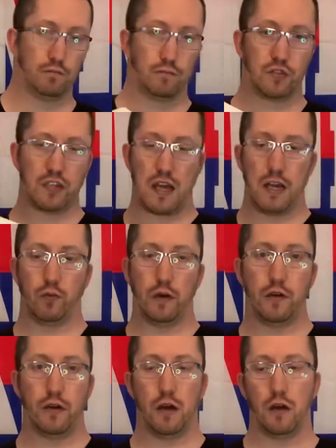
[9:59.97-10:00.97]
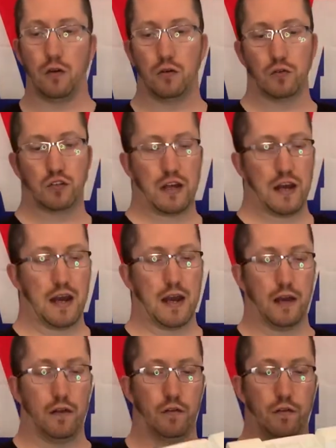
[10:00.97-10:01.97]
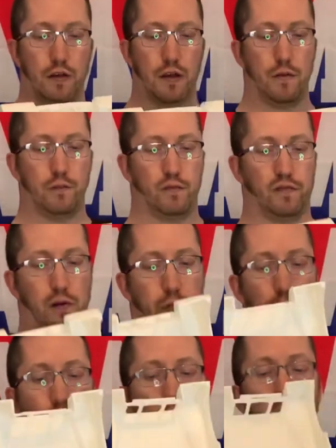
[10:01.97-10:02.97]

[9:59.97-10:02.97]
side windows, and flip it up,